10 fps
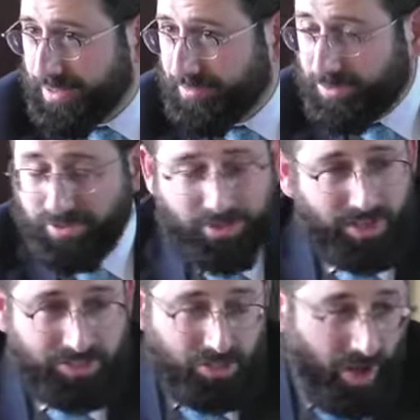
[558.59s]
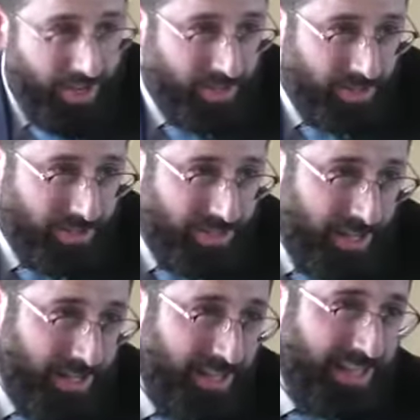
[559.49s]
For the entire
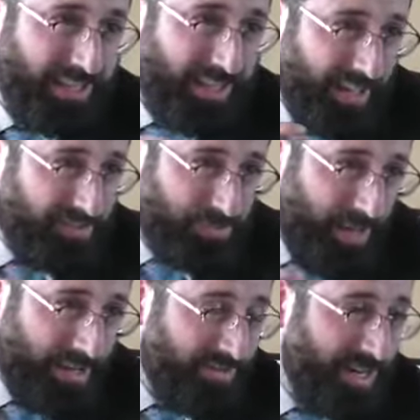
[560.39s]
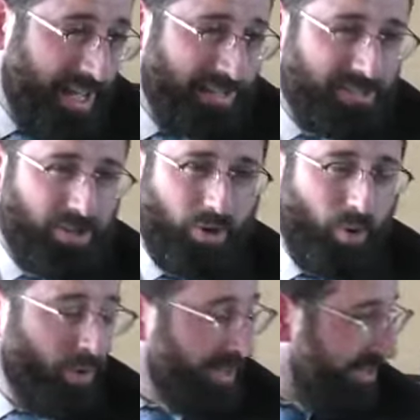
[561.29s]
uh, lifespan of an ant,
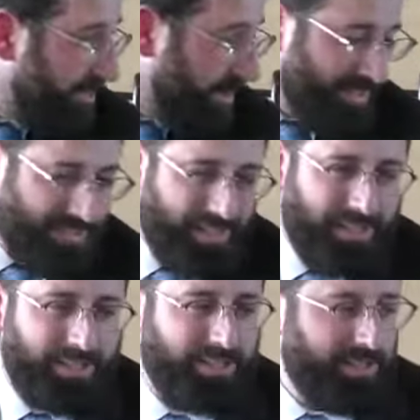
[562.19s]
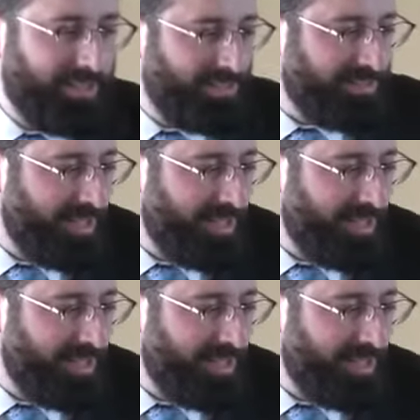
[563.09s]
all it's going to eat is...